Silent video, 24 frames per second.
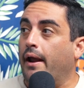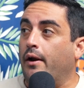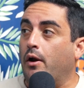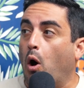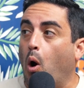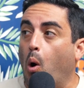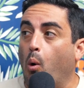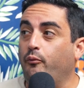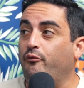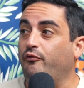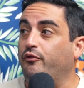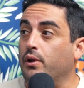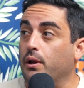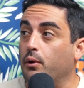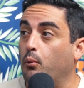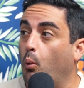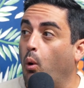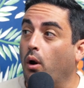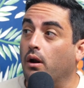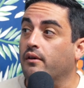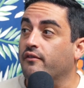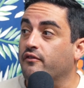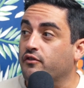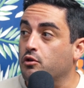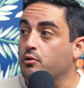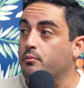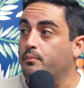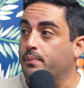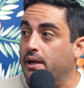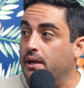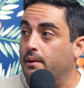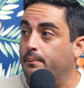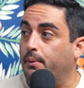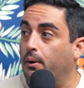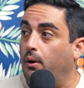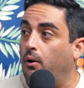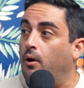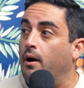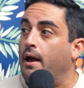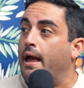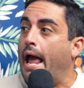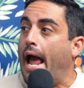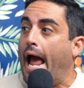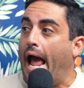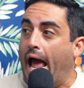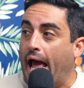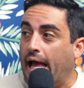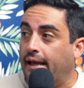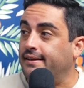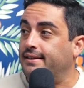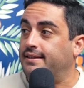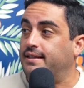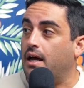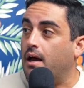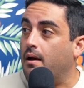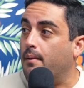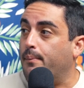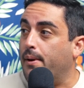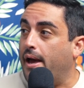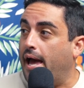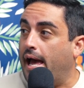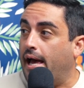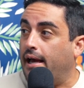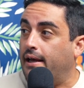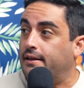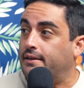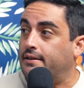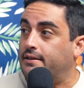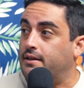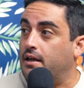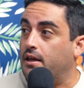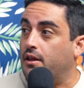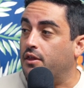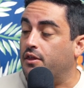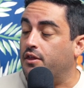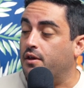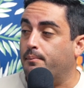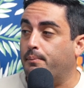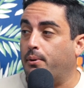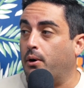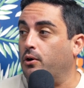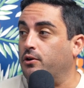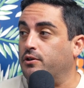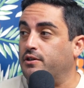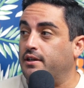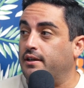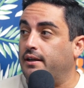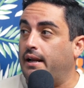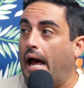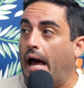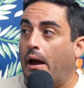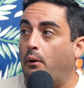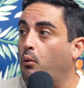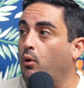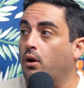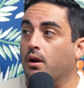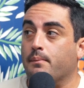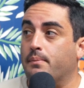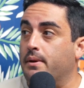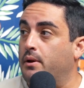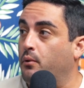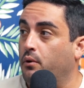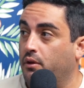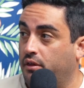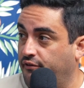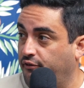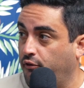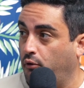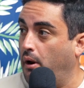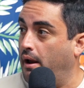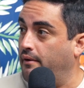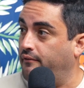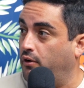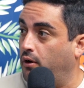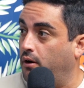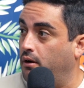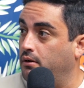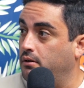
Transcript: And hopefully one of you people ends up as the person I want to be with forever.